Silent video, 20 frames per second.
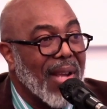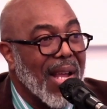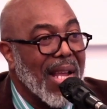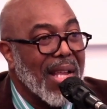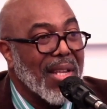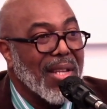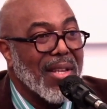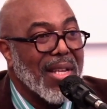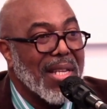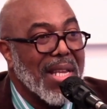
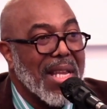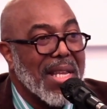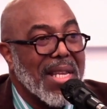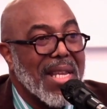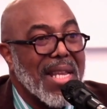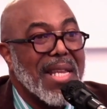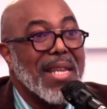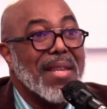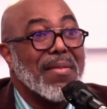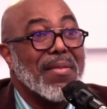It,
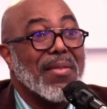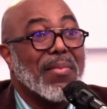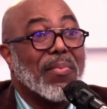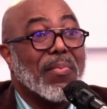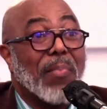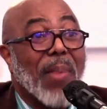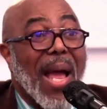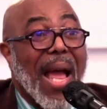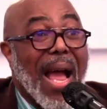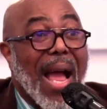it, it,
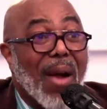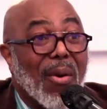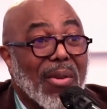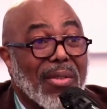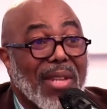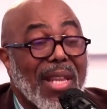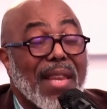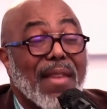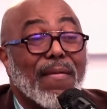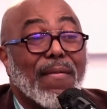empowers,
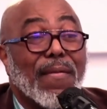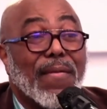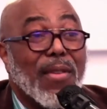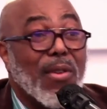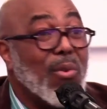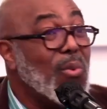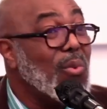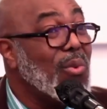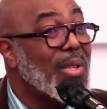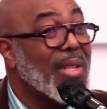it
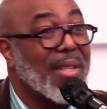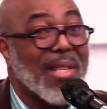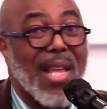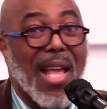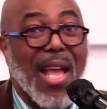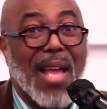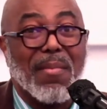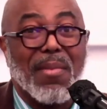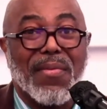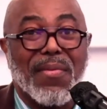infuses the
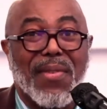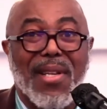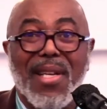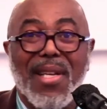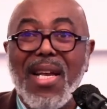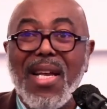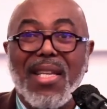atmosphere.